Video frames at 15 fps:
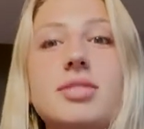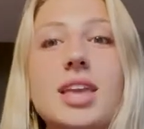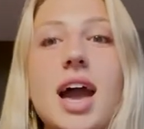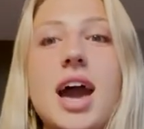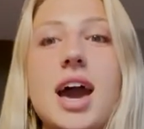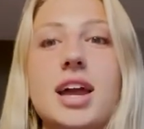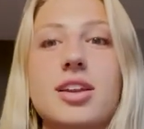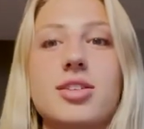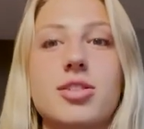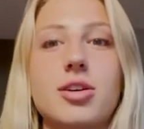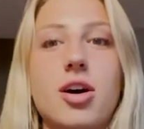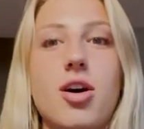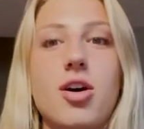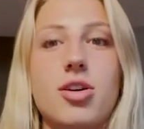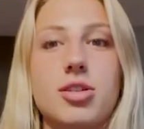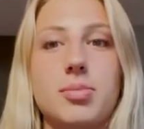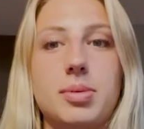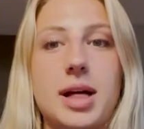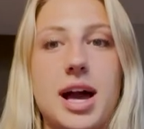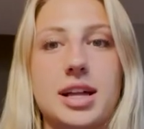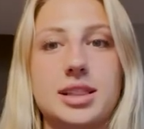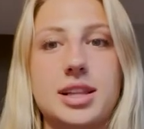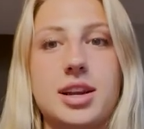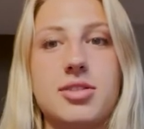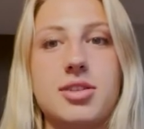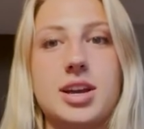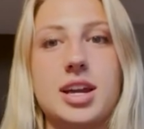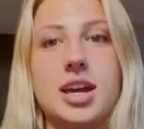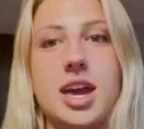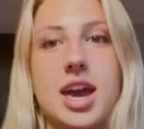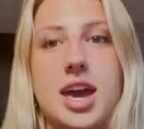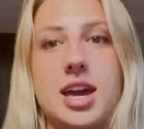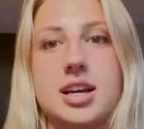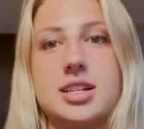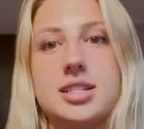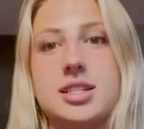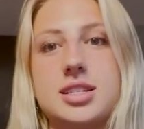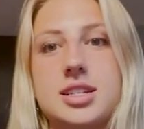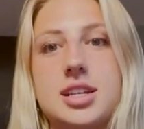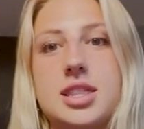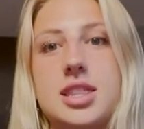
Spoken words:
I added all the black lettering and